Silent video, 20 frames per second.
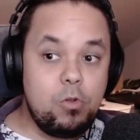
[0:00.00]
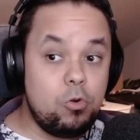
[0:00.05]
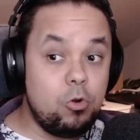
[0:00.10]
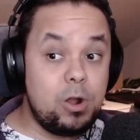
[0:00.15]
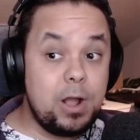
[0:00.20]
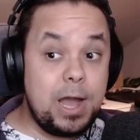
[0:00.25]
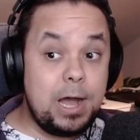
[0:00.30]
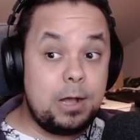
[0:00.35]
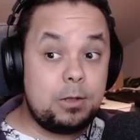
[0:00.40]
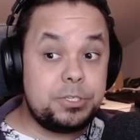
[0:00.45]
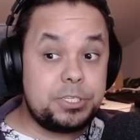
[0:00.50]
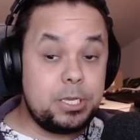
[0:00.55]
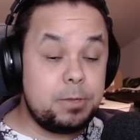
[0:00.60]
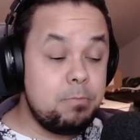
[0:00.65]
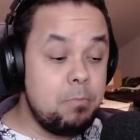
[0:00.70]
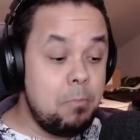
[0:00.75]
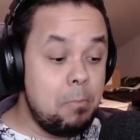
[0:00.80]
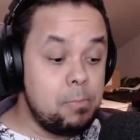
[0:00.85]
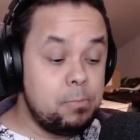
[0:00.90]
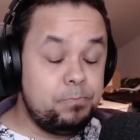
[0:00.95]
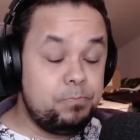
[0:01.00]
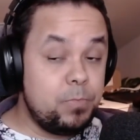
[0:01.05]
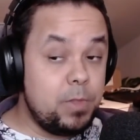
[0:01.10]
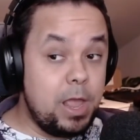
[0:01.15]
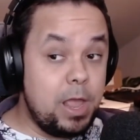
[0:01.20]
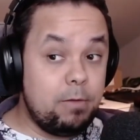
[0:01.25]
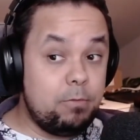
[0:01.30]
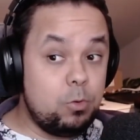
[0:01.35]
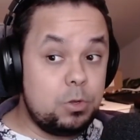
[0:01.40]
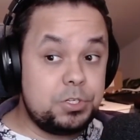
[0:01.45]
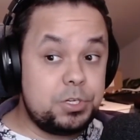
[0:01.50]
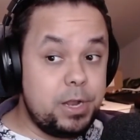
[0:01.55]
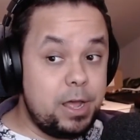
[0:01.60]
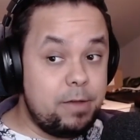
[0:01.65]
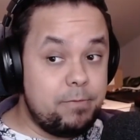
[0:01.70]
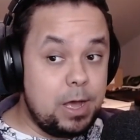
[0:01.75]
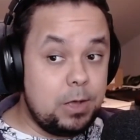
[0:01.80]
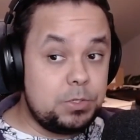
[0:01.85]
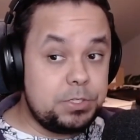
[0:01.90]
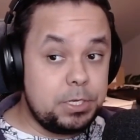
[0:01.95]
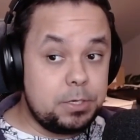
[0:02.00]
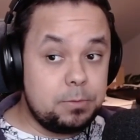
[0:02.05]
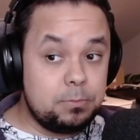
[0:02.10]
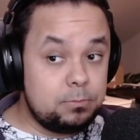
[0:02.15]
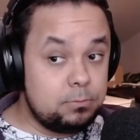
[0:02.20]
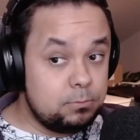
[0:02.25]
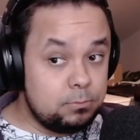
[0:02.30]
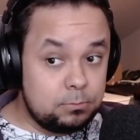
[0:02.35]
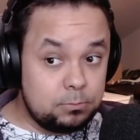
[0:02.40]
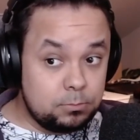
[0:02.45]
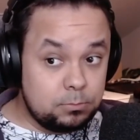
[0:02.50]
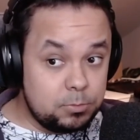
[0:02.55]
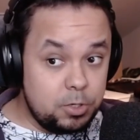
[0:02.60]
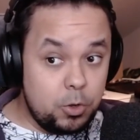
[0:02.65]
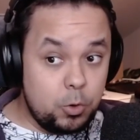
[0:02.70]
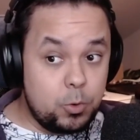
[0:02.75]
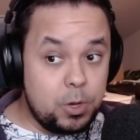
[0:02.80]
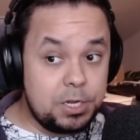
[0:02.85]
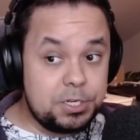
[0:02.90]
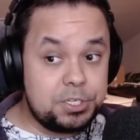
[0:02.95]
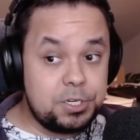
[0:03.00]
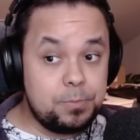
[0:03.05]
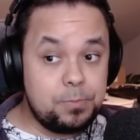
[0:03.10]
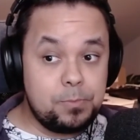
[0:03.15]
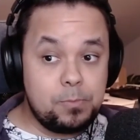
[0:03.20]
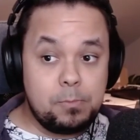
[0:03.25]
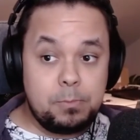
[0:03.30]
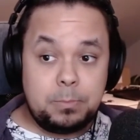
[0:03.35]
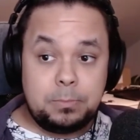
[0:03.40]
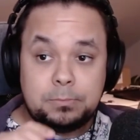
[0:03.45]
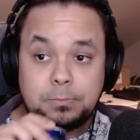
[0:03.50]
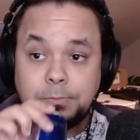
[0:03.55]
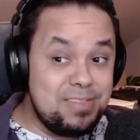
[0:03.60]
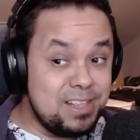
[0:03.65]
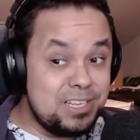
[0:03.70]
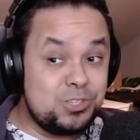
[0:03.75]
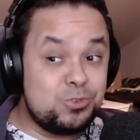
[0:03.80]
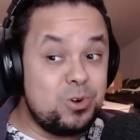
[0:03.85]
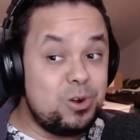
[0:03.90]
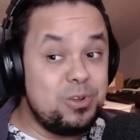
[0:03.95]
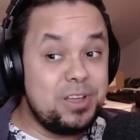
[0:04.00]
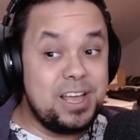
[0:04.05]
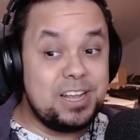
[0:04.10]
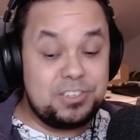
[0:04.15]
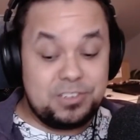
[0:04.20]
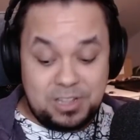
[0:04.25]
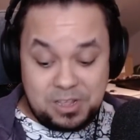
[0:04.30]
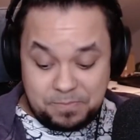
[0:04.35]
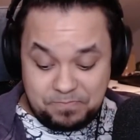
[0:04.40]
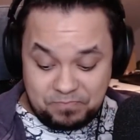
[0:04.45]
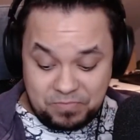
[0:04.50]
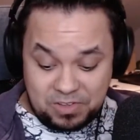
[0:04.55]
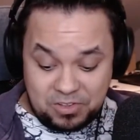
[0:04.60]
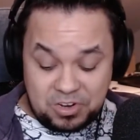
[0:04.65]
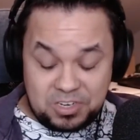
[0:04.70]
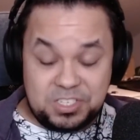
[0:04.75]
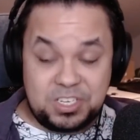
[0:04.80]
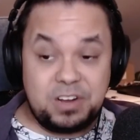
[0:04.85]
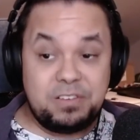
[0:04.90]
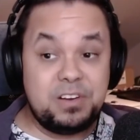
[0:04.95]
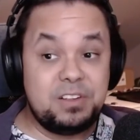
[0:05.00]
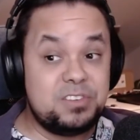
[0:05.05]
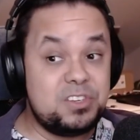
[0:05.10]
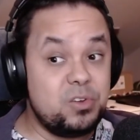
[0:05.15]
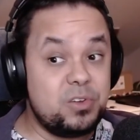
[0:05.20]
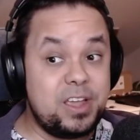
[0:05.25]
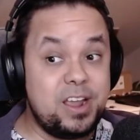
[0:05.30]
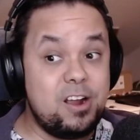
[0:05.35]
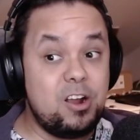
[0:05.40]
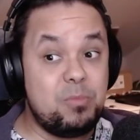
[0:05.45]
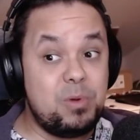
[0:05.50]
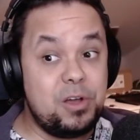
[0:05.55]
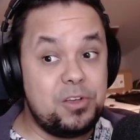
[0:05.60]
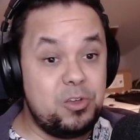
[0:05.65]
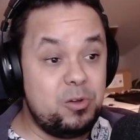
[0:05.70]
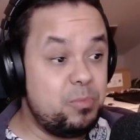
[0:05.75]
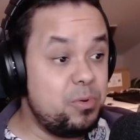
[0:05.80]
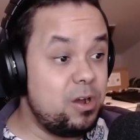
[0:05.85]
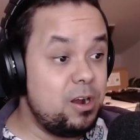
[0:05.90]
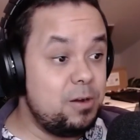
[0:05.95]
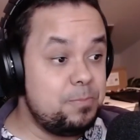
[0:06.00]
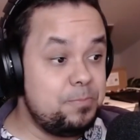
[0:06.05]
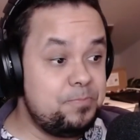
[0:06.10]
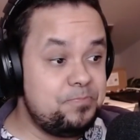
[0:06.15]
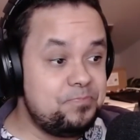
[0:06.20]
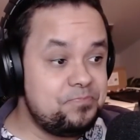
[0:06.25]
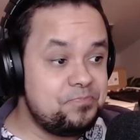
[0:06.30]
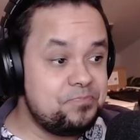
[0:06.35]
Or housing. Everyone should have housing. No question. This is where we get to the conservatives don't care about you part.